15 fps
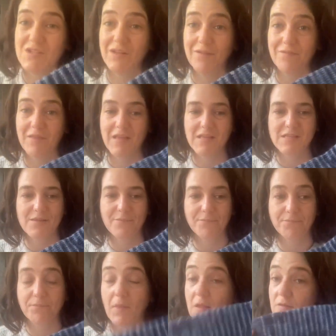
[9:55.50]
love these.
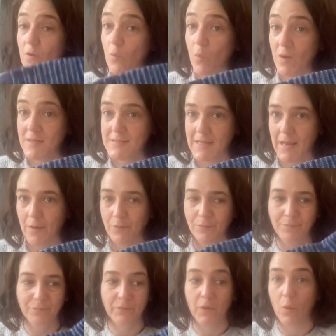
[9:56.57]
So one
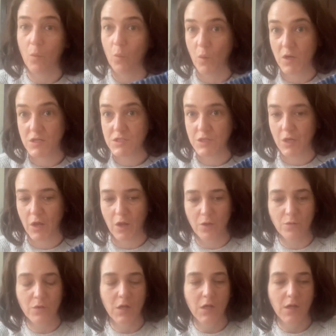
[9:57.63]
down, one to
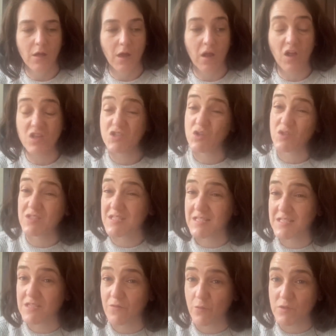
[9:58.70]
go. cast on
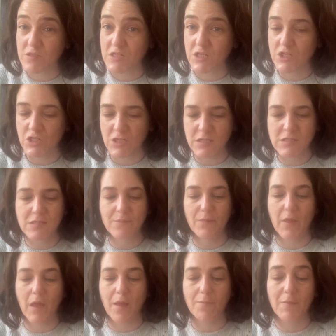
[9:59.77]
64 stitches,
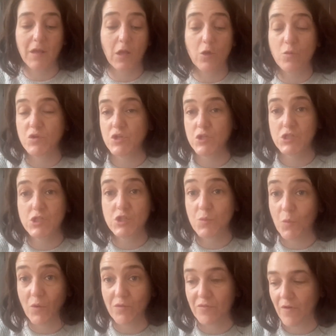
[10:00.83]
and I always use a
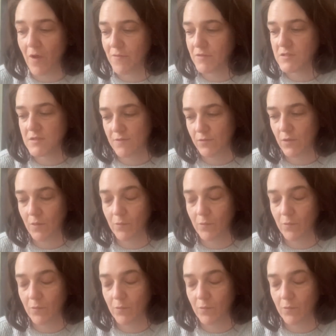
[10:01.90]
2.5 because I'm